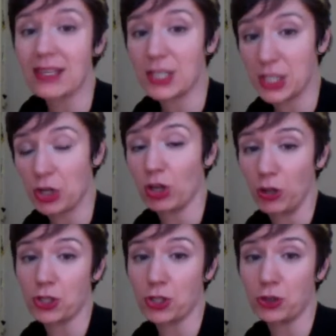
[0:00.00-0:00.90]
anterior
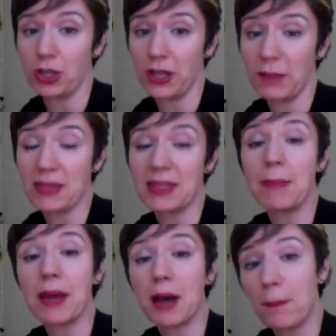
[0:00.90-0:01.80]
longitudinal ligament. They
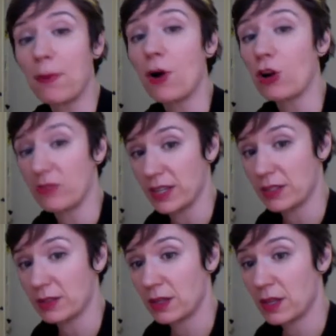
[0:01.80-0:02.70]
become part of it.
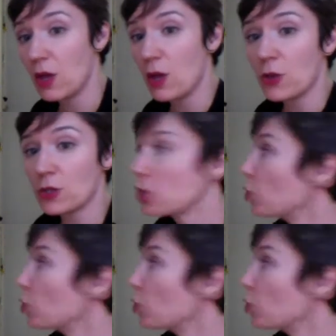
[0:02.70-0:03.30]
So